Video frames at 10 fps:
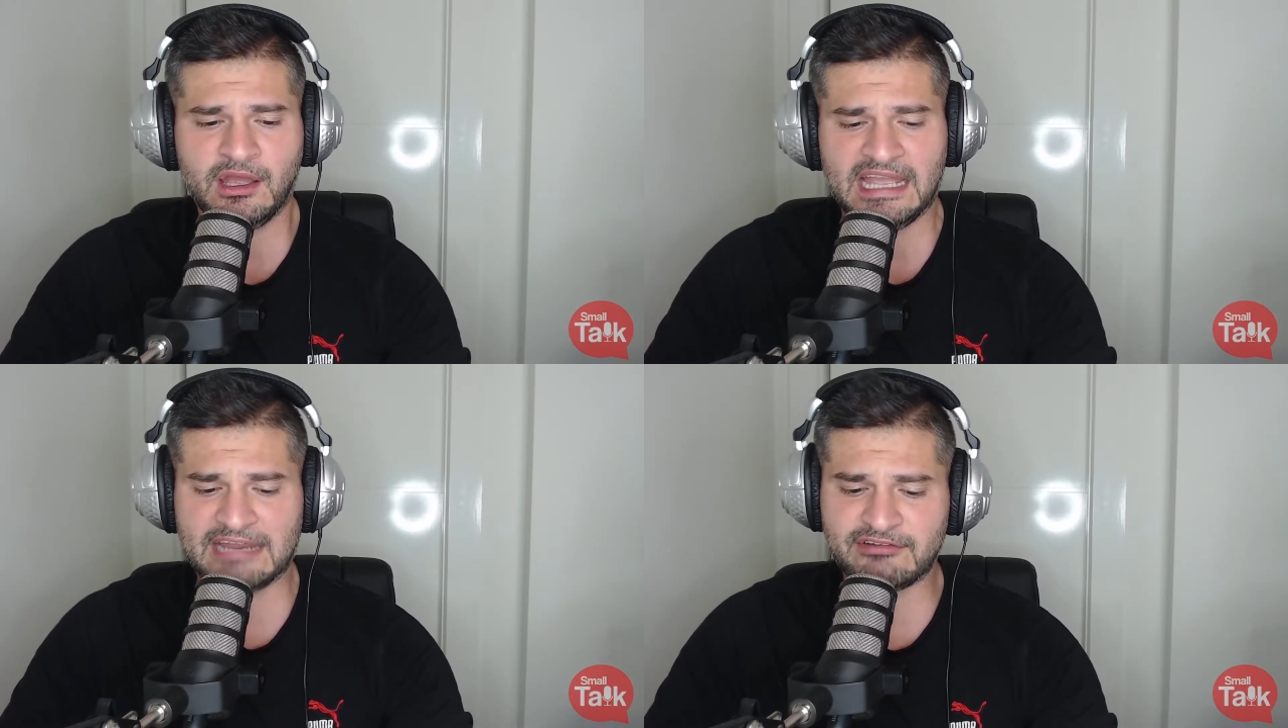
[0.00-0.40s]

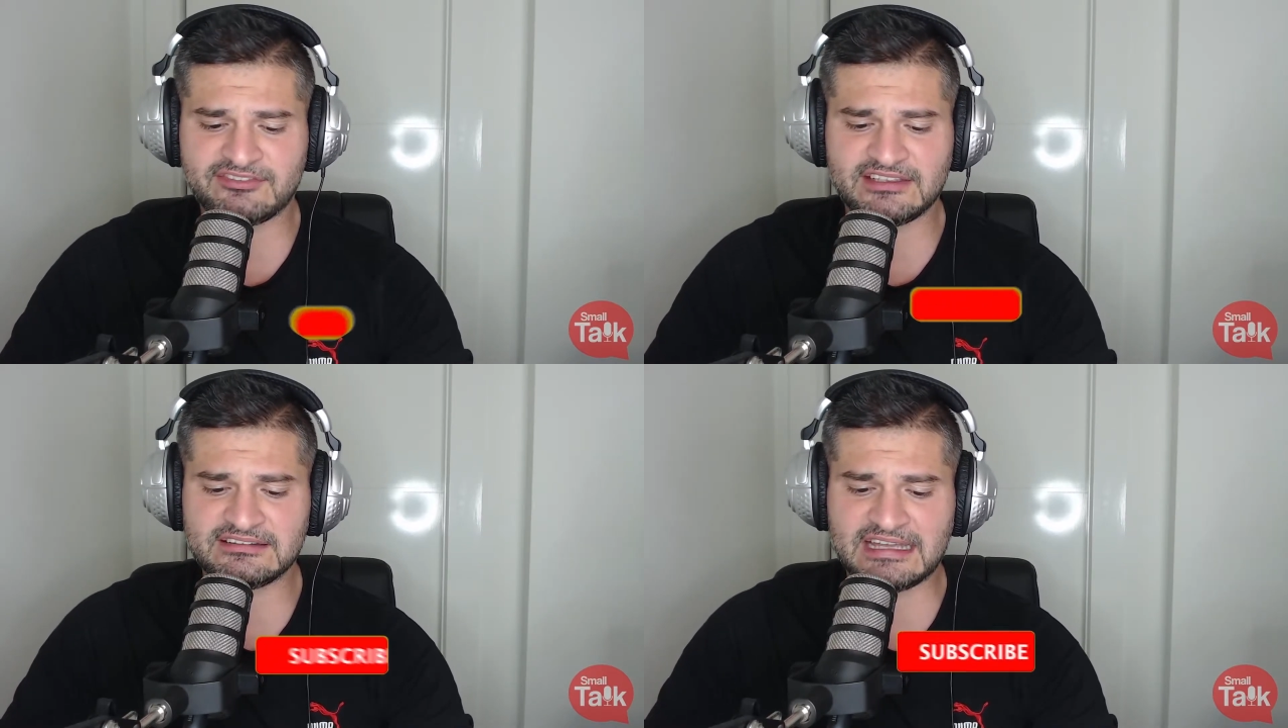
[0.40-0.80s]

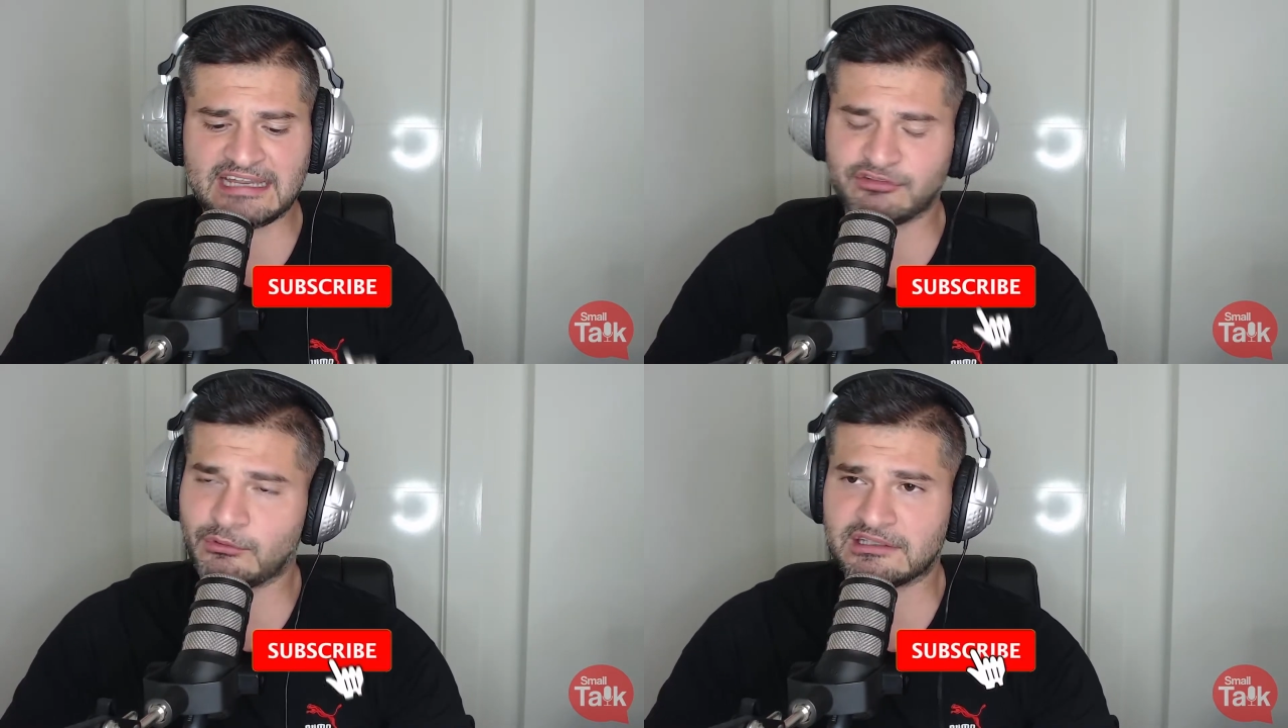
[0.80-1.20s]
Everything that
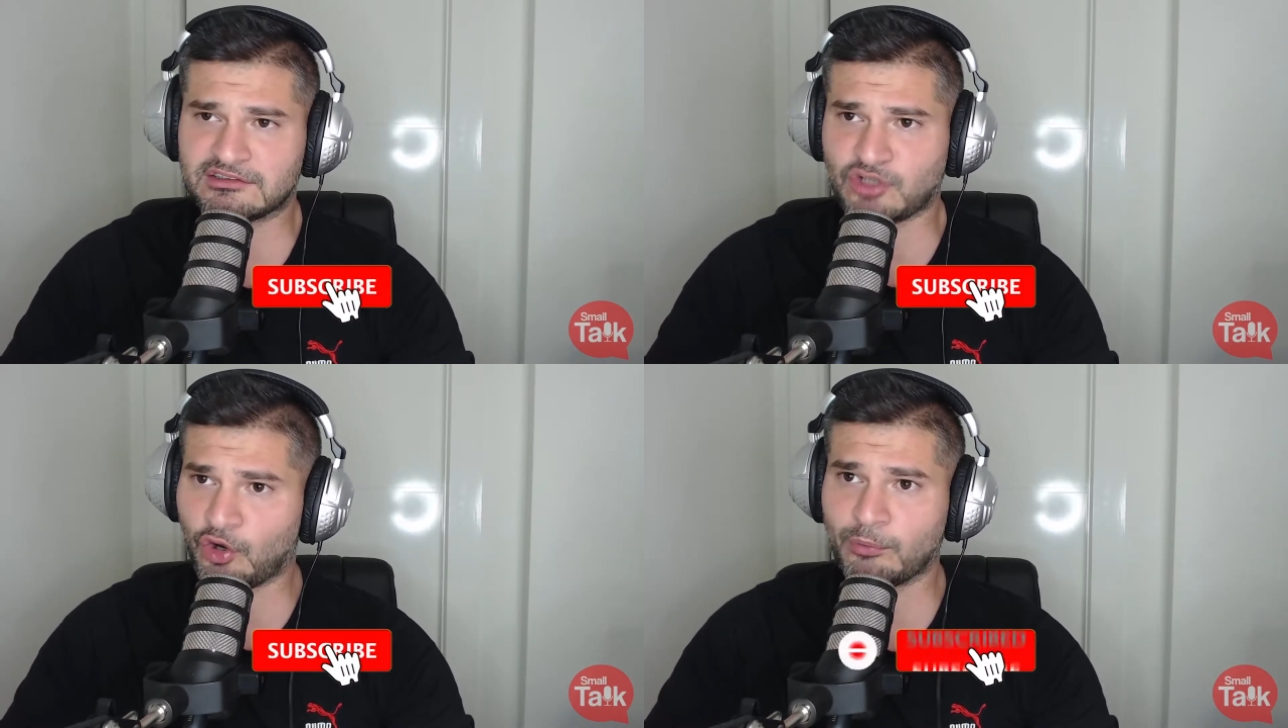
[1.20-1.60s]
everyone
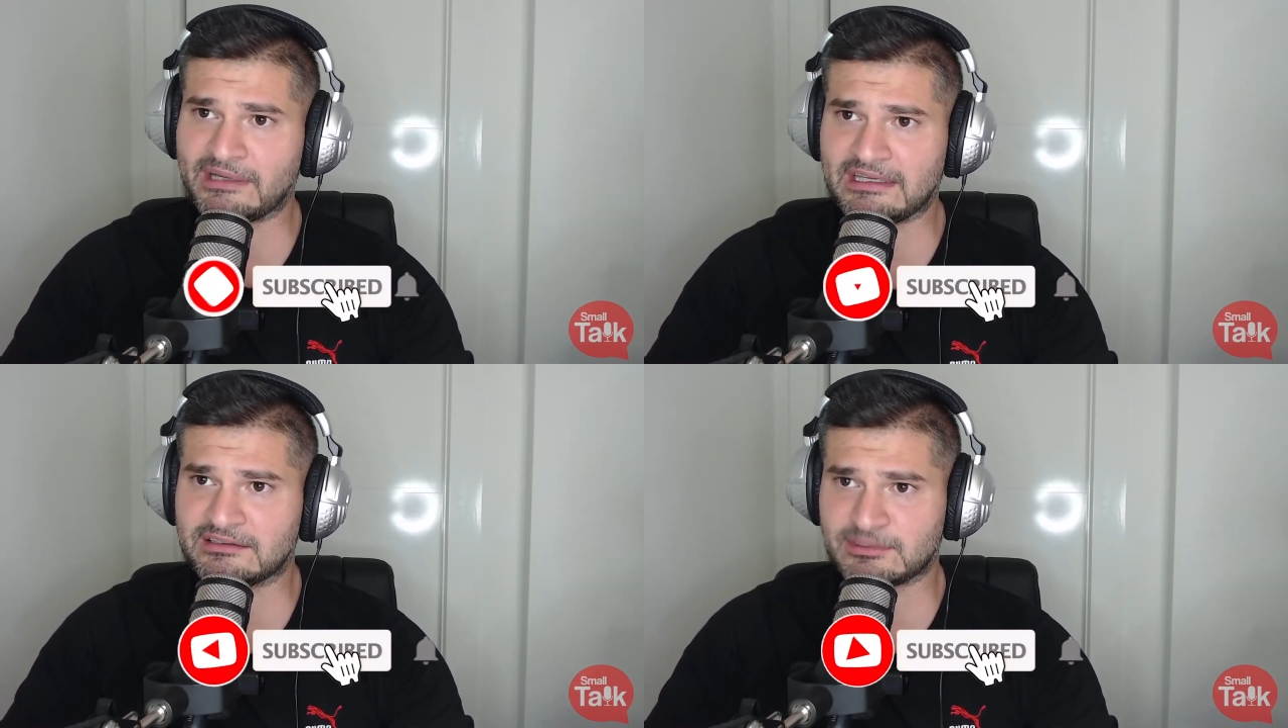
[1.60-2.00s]
told
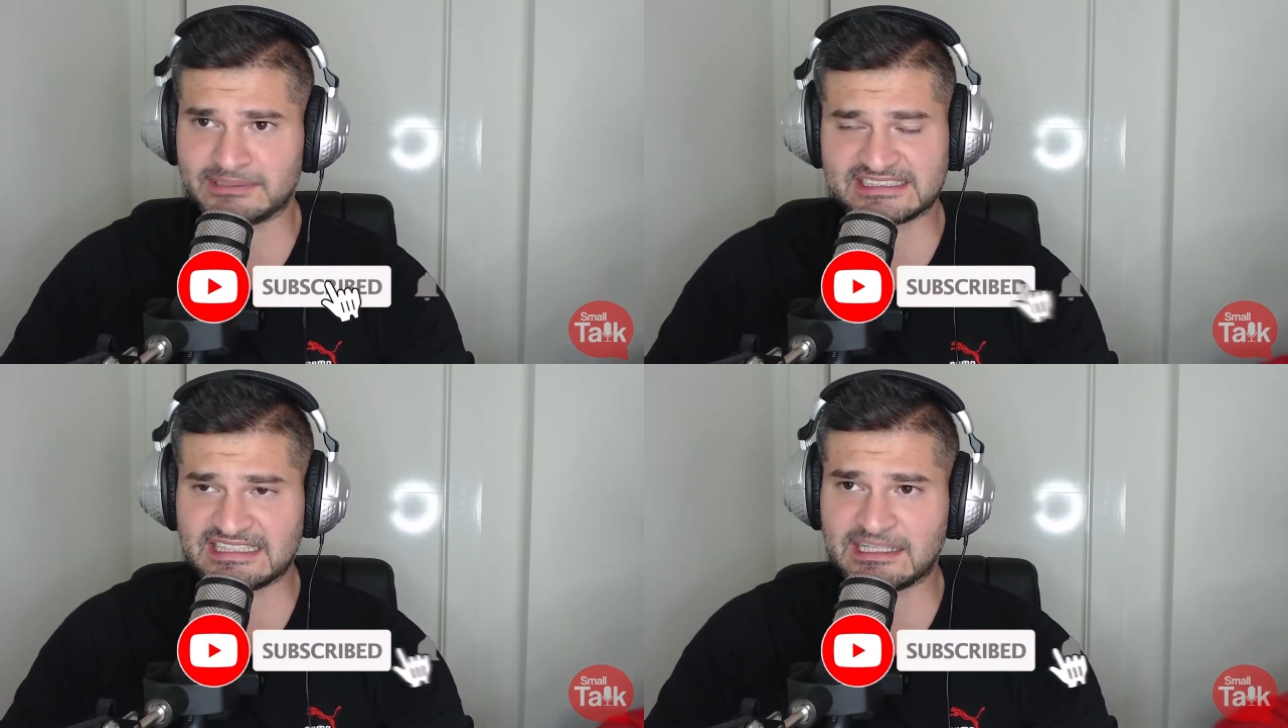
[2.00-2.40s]
me to be
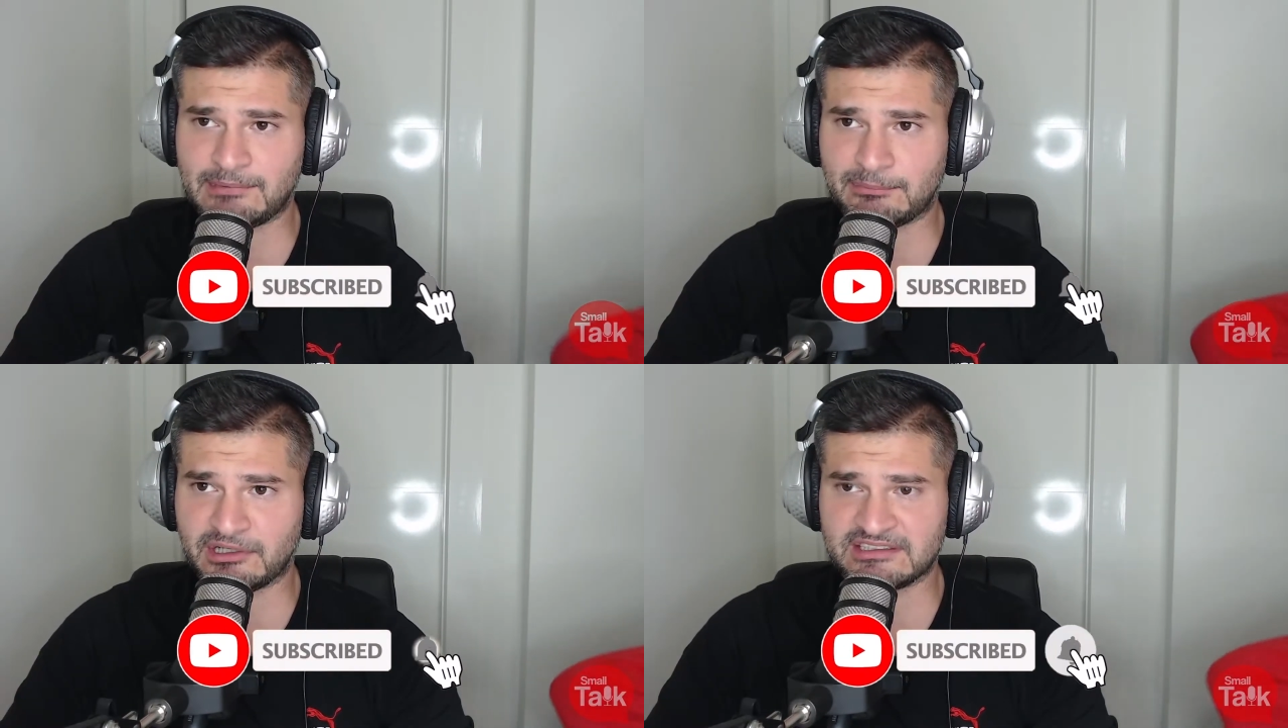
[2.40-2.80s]
scared
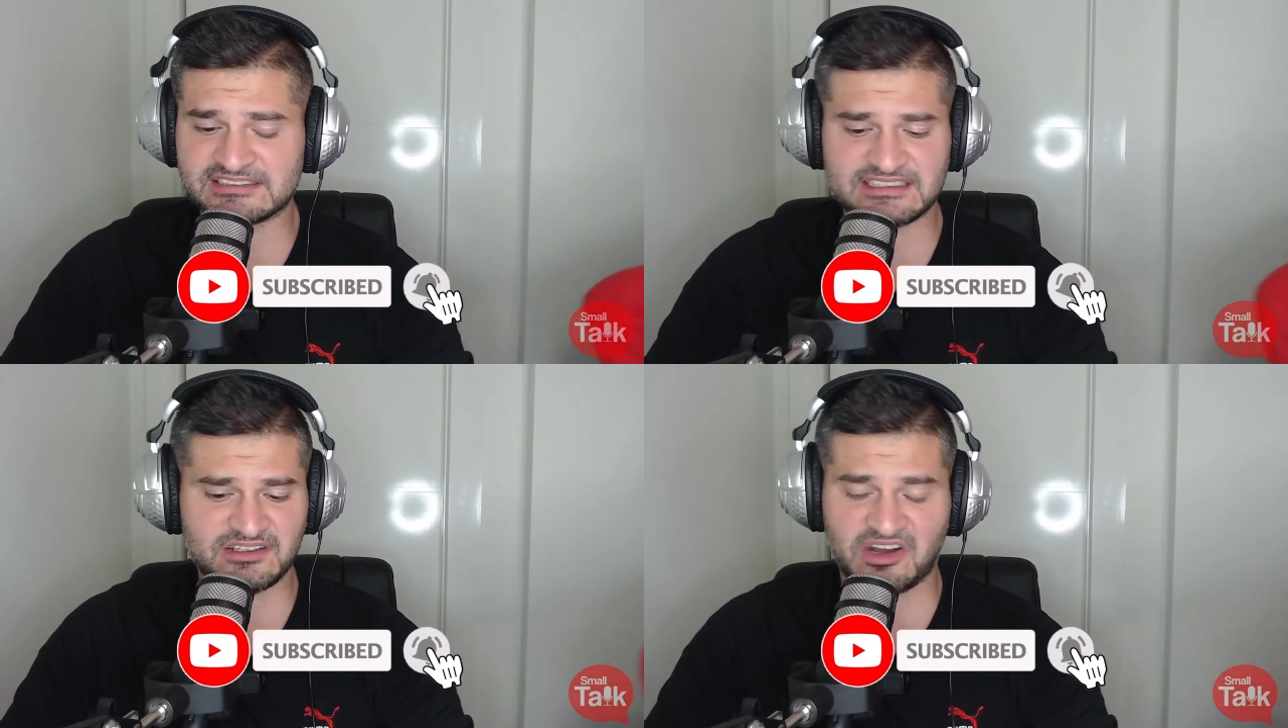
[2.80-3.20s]
about
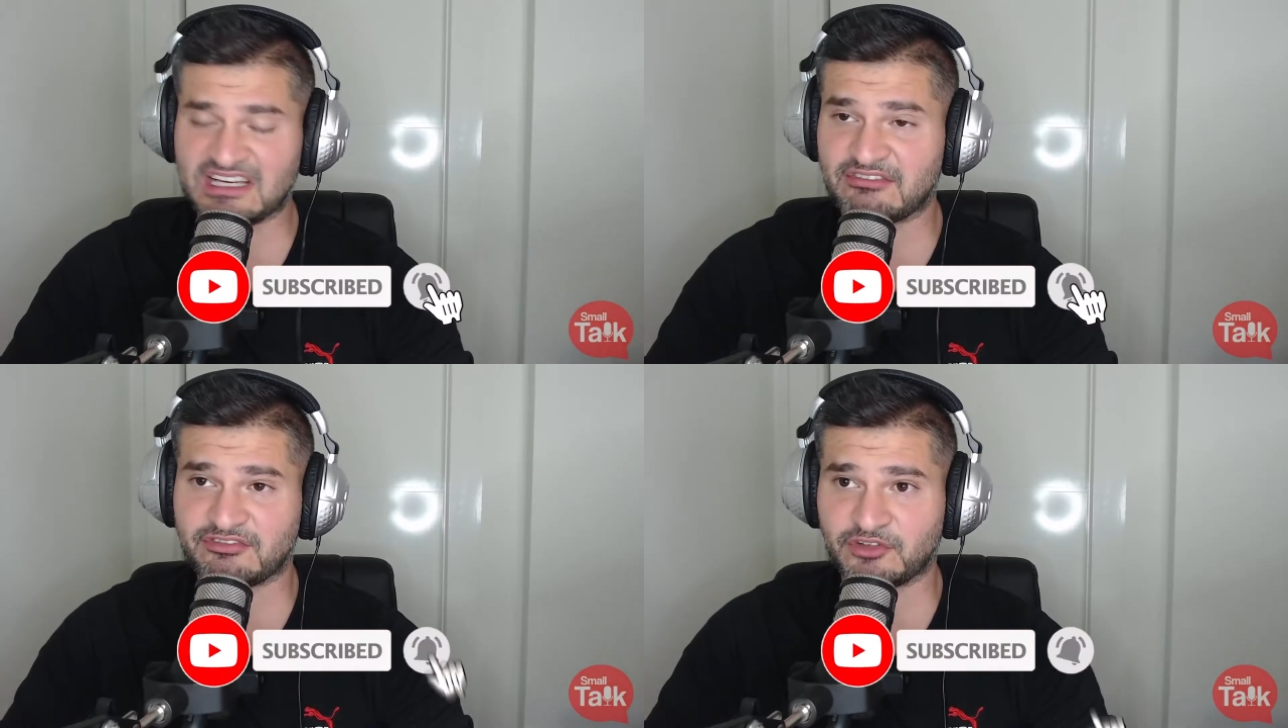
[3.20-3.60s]
pregnancy, I
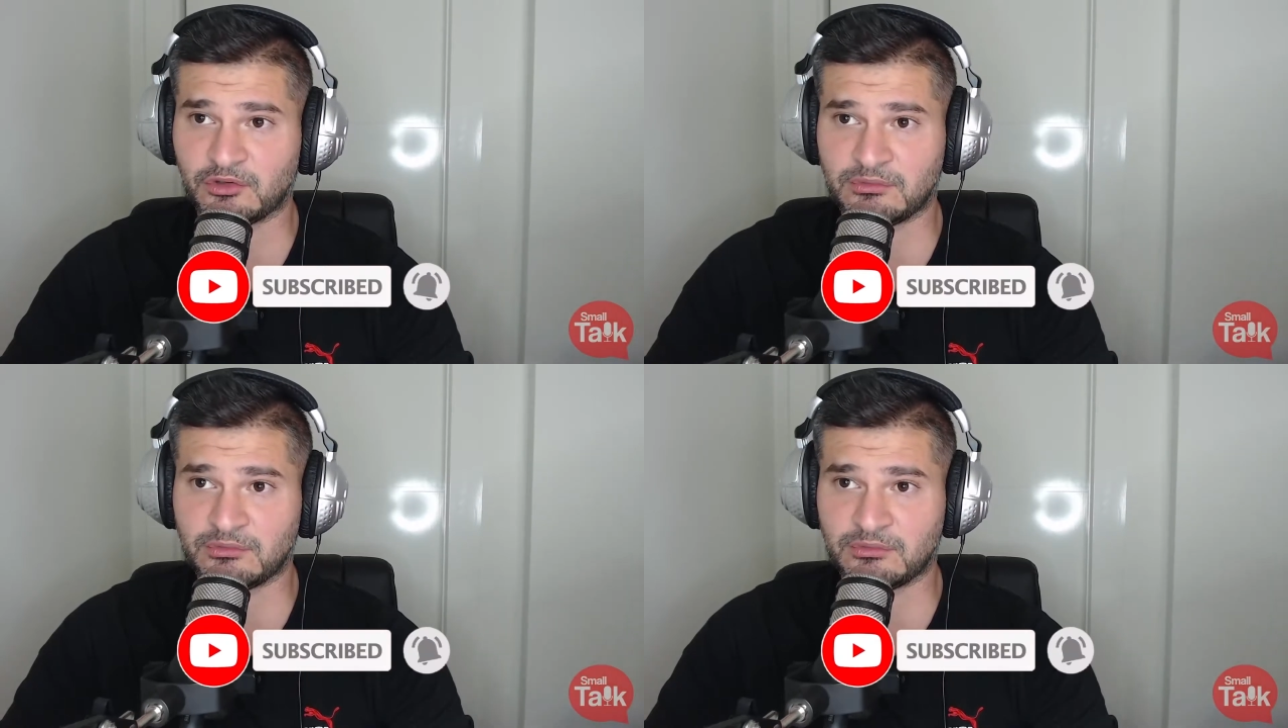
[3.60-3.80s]
never felt.